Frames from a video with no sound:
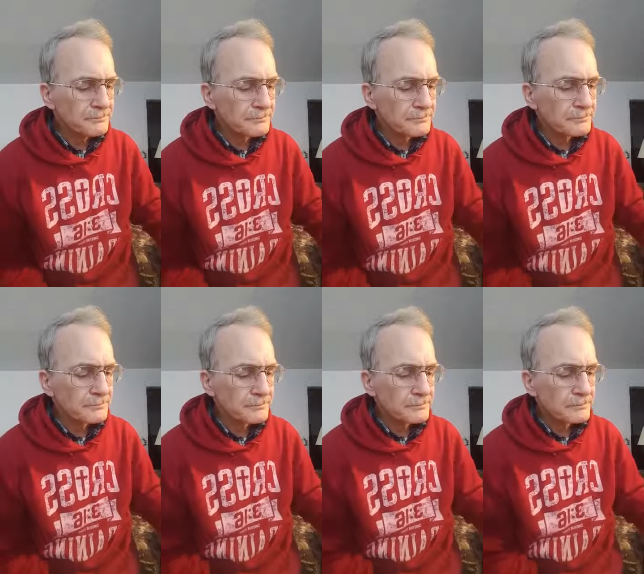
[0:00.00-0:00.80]

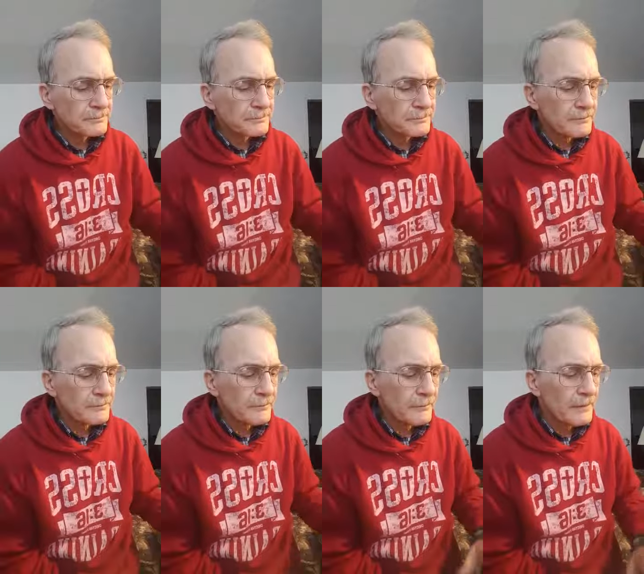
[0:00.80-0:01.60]

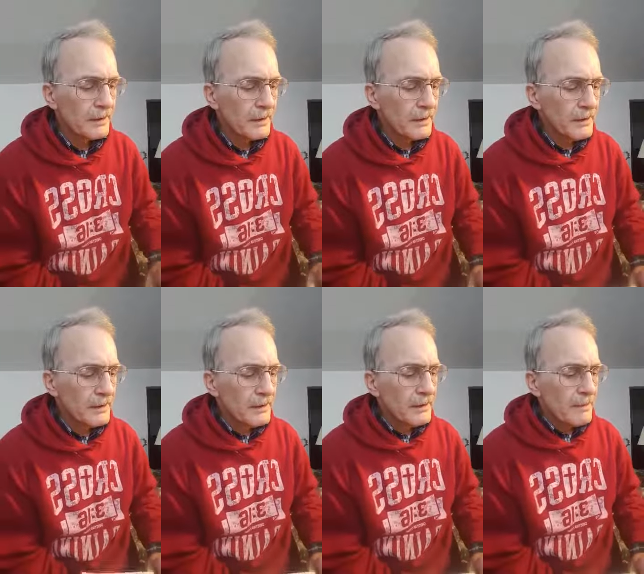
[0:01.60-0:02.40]

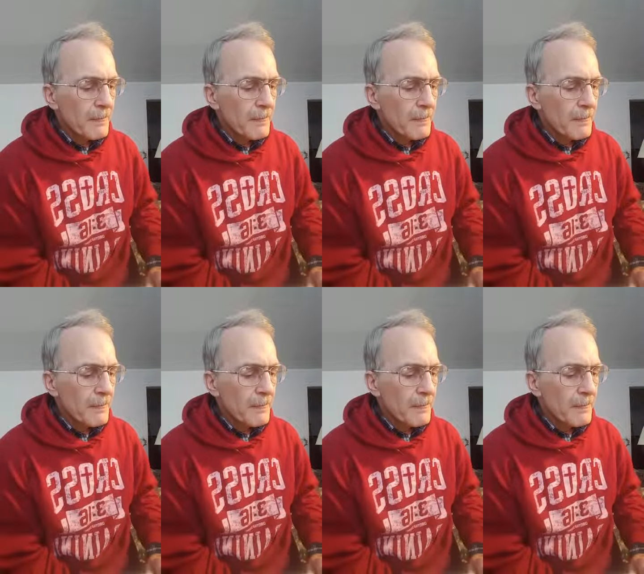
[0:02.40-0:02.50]
[no speech]